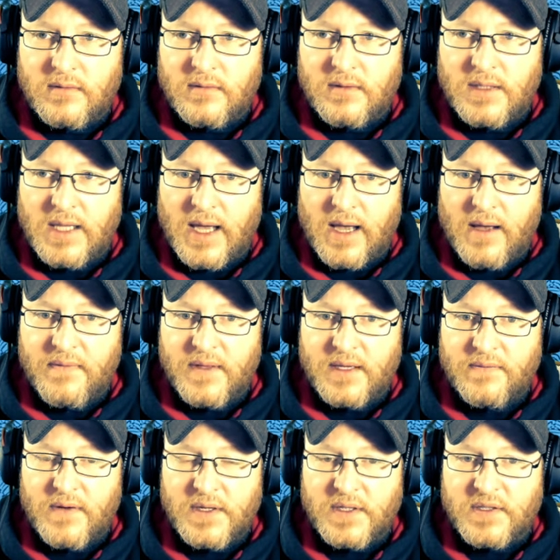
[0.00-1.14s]
Yeah, I think
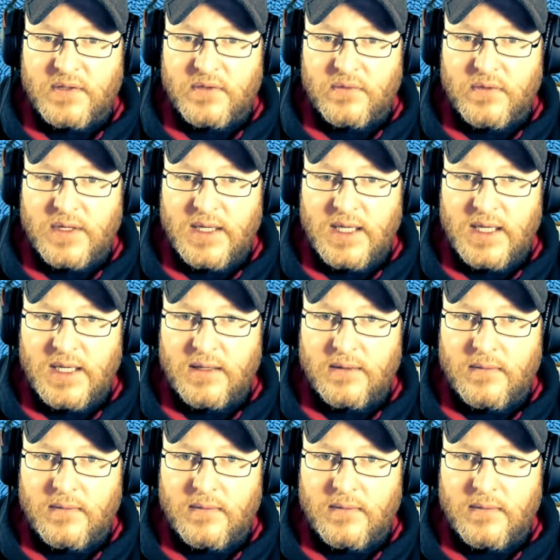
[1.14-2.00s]
if I destroy...